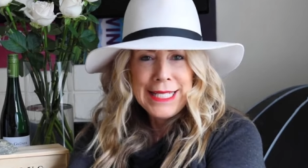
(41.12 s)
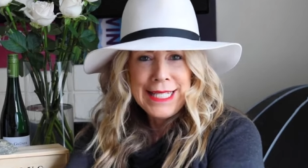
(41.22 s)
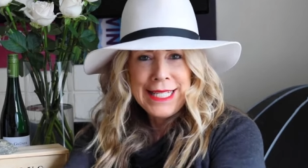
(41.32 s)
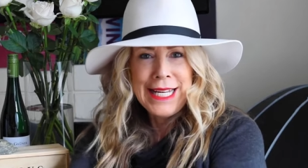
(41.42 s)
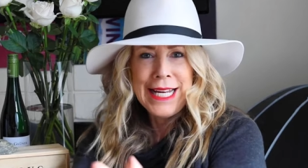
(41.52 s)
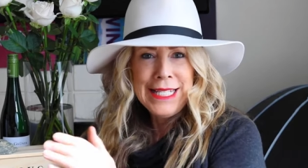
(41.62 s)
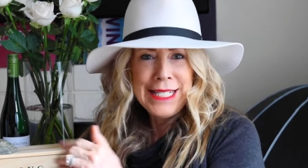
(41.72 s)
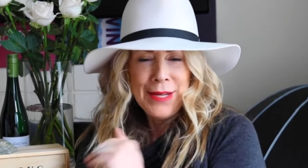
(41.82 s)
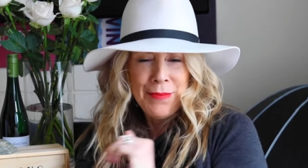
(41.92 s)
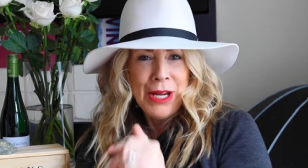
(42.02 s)

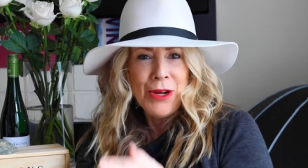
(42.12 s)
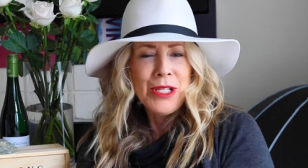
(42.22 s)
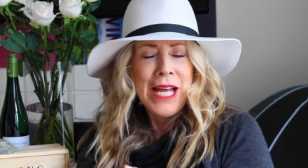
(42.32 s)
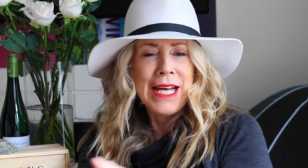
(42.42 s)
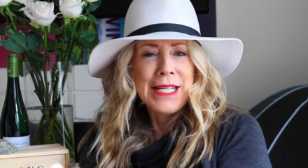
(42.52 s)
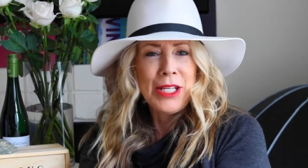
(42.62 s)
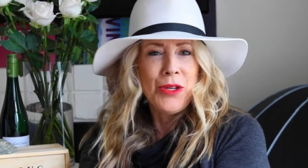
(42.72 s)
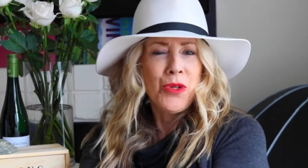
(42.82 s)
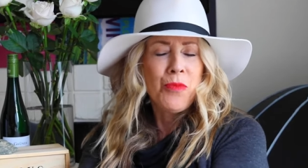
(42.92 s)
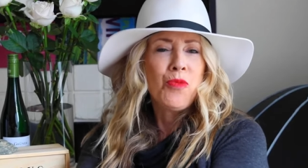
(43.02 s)
discussed, I'm here to ask
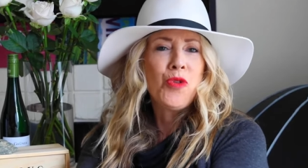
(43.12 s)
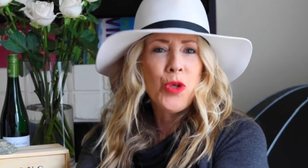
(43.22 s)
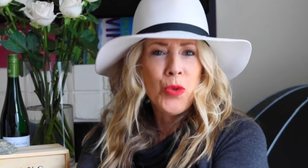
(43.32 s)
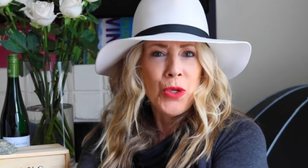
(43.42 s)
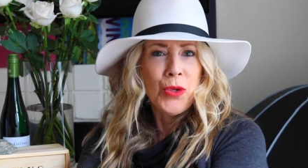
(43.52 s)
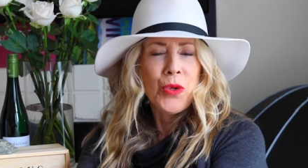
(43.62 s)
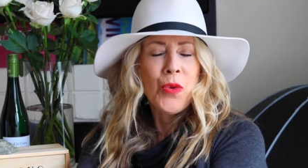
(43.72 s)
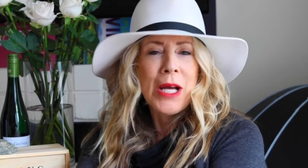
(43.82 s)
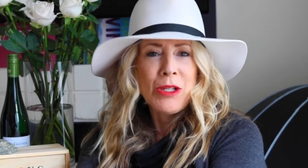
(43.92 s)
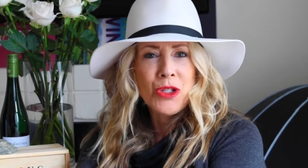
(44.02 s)
you the Douro
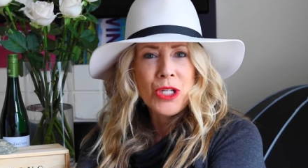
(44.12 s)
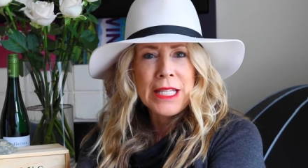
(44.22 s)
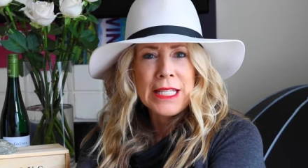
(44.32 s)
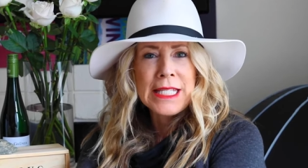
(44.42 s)
questions.